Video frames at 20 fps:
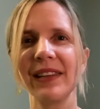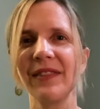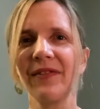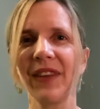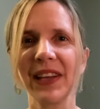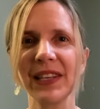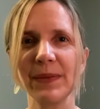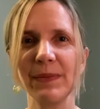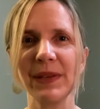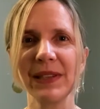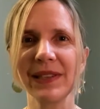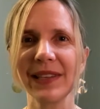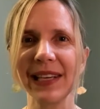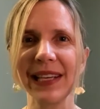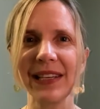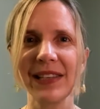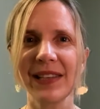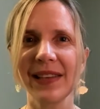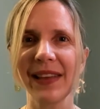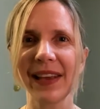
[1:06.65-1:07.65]
investments
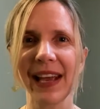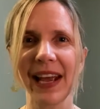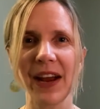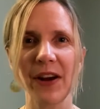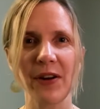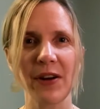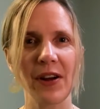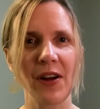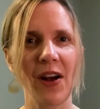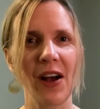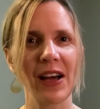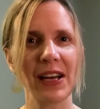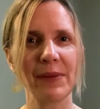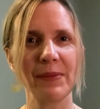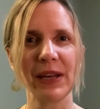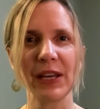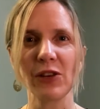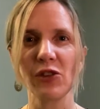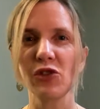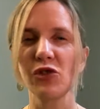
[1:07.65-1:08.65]
into the care
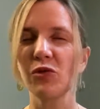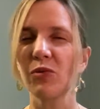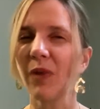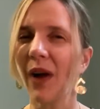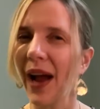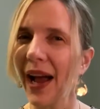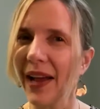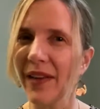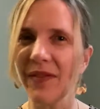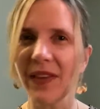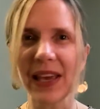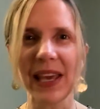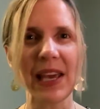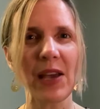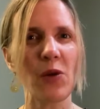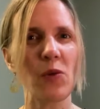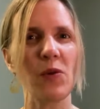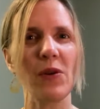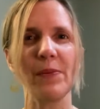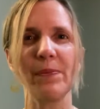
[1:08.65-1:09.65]
economy, drive
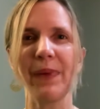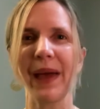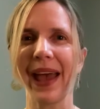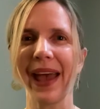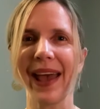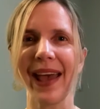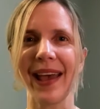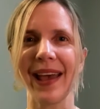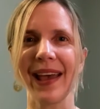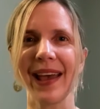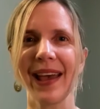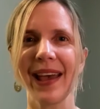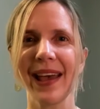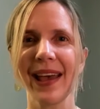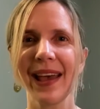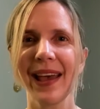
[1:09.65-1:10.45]
equal pay,